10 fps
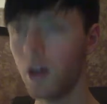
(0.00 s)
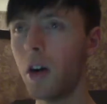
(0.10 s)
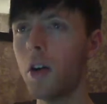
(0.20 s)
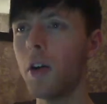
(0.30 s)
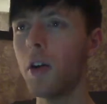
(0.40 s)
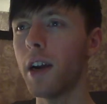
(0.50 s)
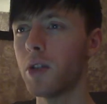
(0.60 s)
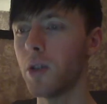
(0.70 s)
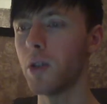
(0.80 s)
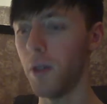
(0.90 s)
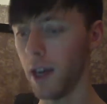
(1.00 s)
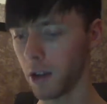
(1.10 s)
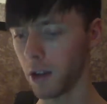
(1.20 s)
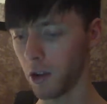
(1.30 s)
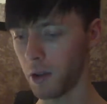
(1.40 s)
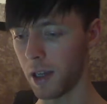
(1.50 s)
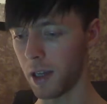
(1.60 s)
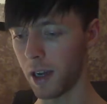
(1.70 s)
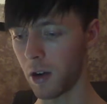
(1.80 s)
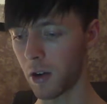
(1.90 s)
All right, so that concludes
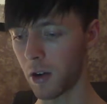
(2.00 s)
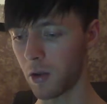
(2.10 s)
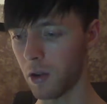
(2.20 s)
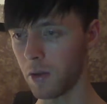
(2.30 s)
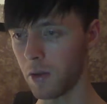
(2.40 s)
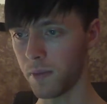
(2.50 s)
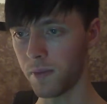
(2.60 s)
that article.